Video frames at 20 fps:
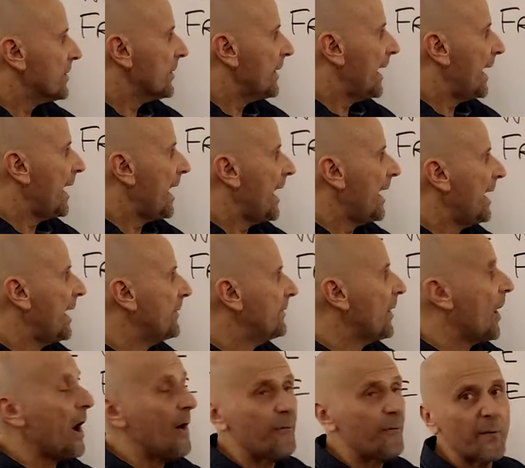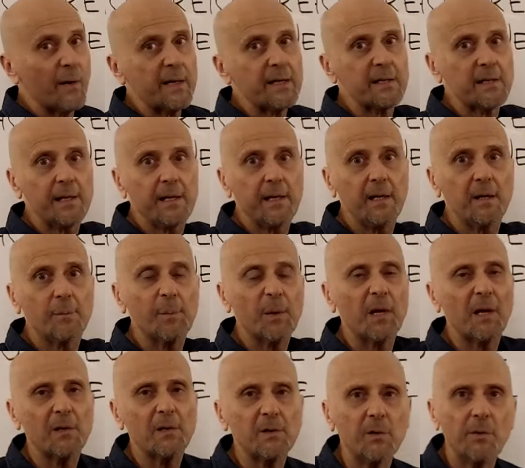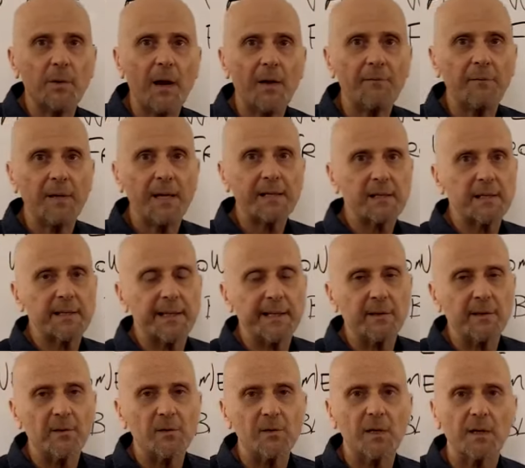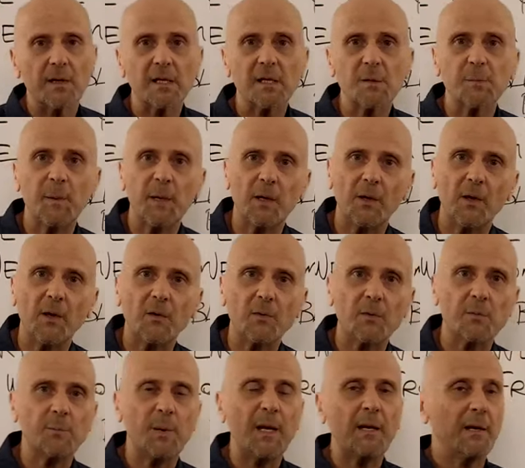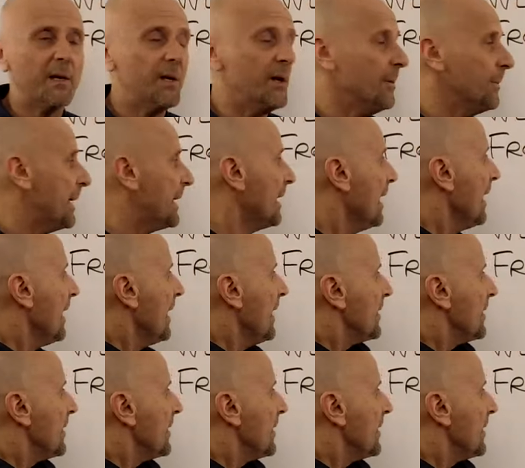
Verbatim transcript: okay, I have offerings here because you have less skills and experience being human,